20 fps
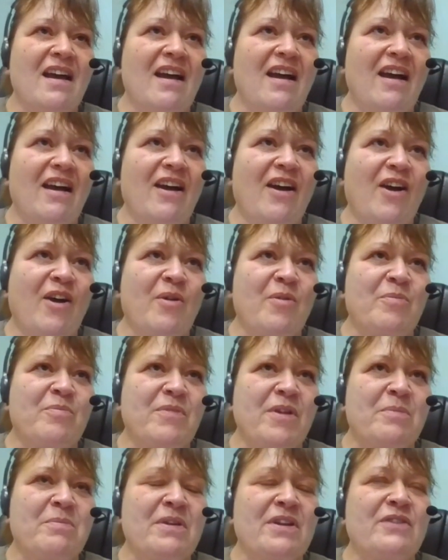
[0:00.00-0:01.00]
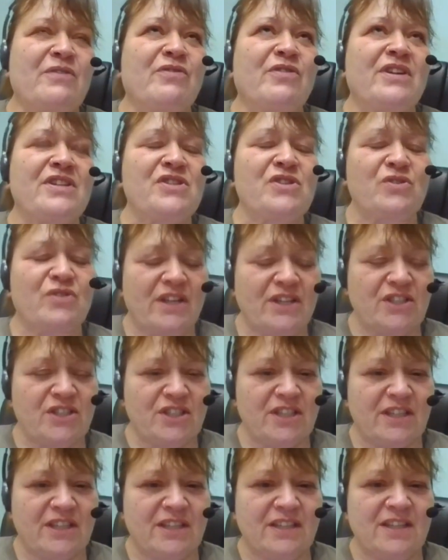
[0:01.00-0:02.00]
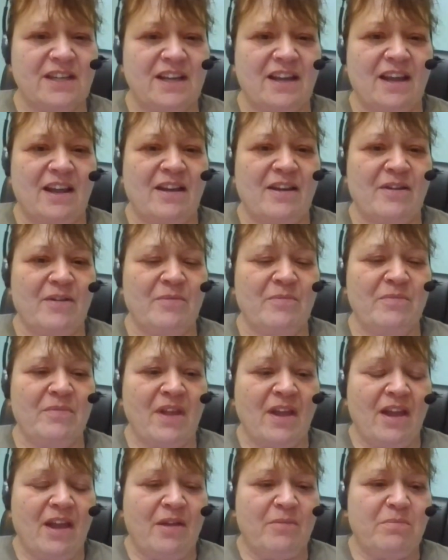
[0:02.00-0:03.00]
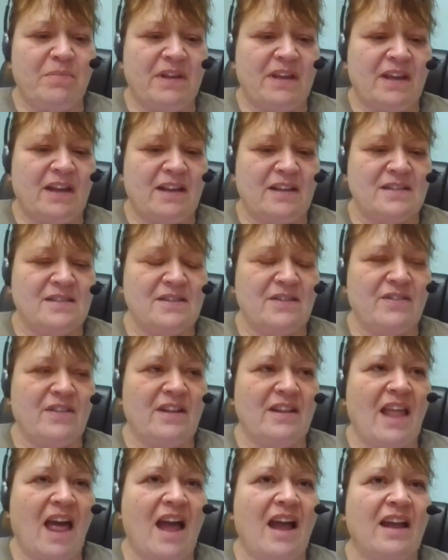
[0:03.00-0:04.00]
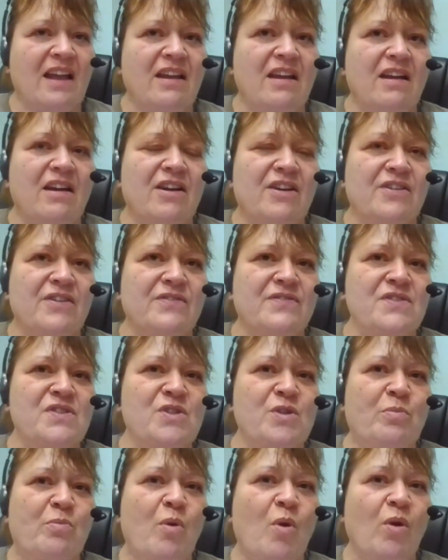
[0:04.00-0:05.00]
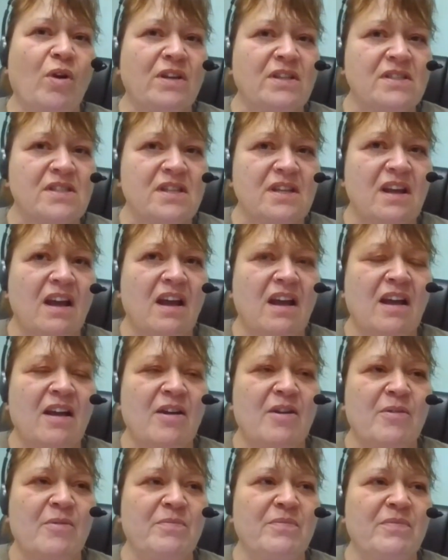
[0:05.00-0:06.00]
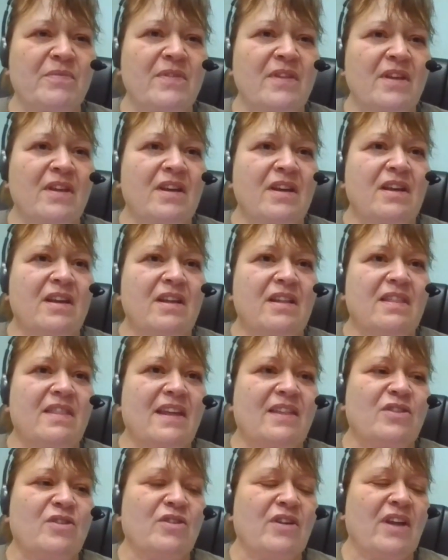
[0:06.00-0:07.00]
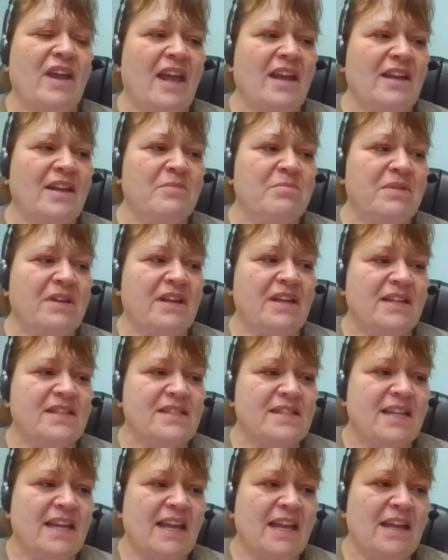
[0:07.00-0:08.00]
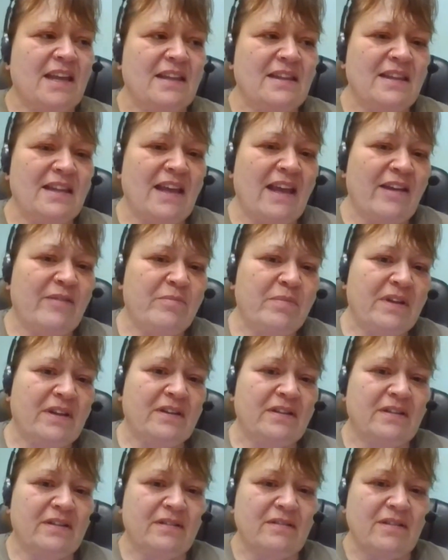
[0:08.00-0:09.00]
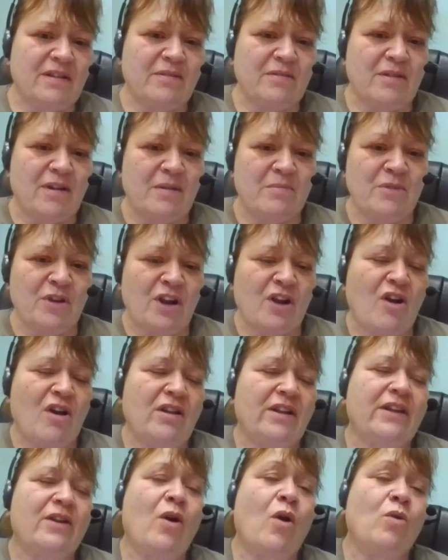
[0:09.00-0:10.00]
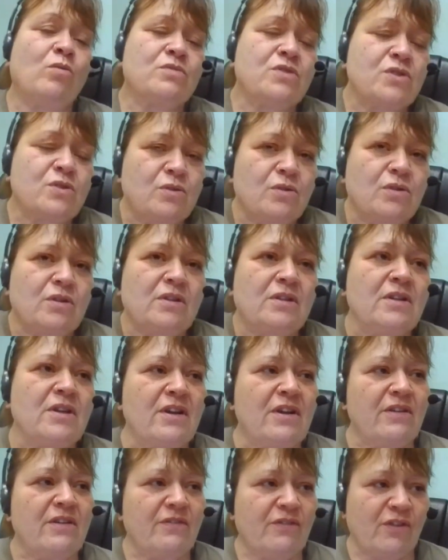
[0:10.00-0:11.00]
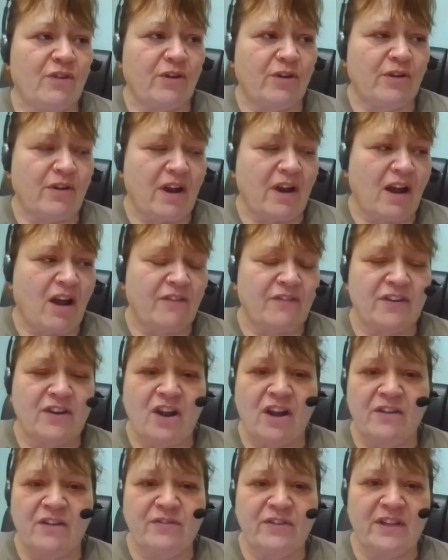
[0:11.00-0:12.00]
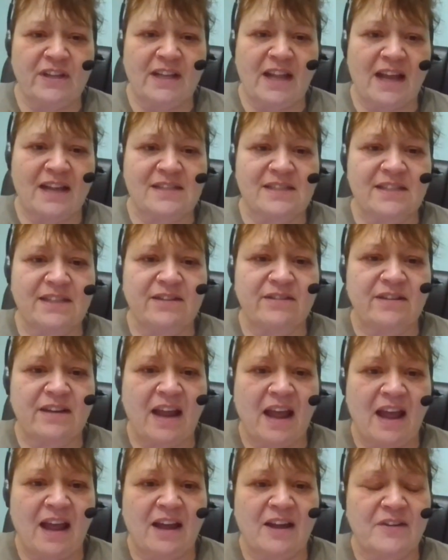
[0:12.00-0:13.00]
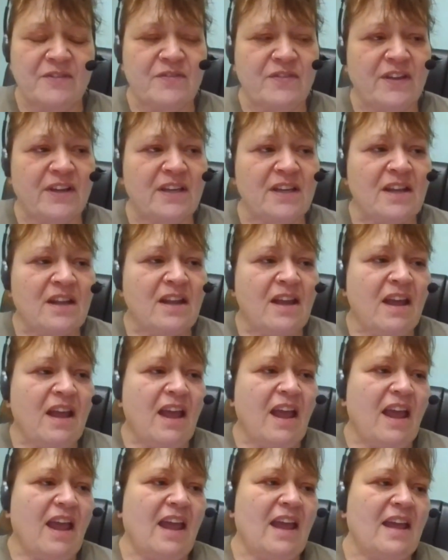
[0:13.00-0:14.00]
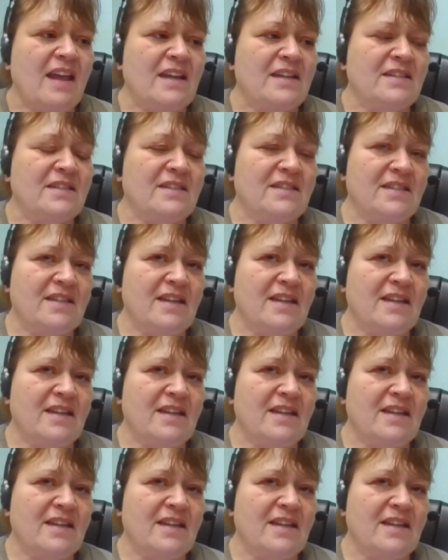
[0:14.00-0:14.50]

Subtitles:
a bit of frustration because of the lack of support that they're getting because they have been, I'm going to call it homeschool for off and on for the last year and a half. And